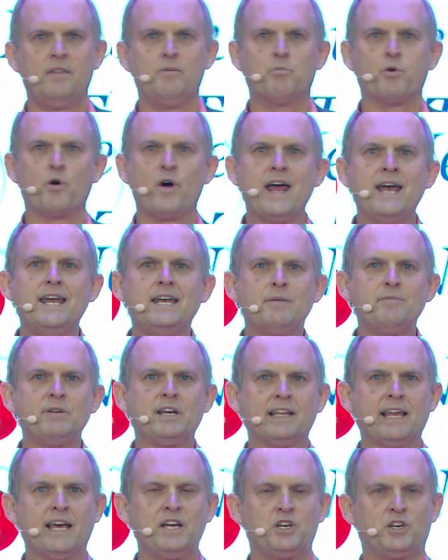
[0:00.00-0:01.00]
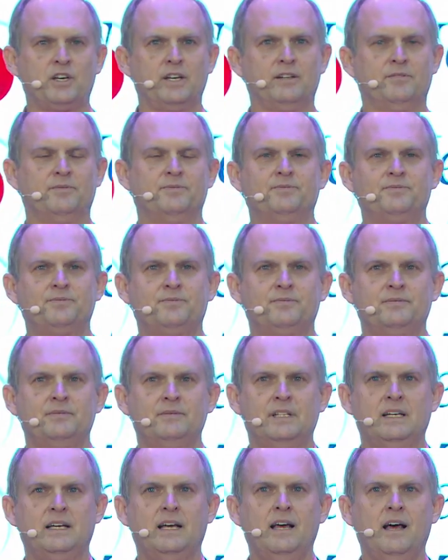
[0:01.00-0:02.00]
brain emulation.
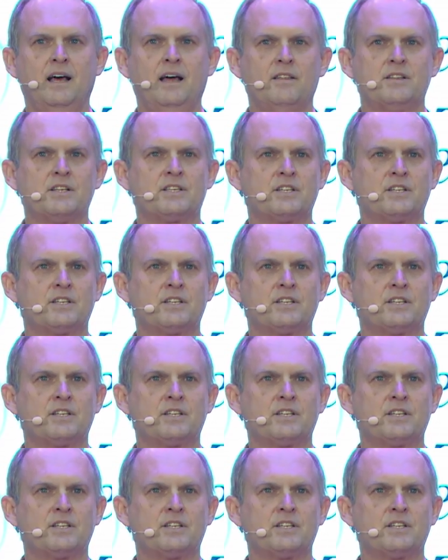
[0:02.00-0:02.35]
The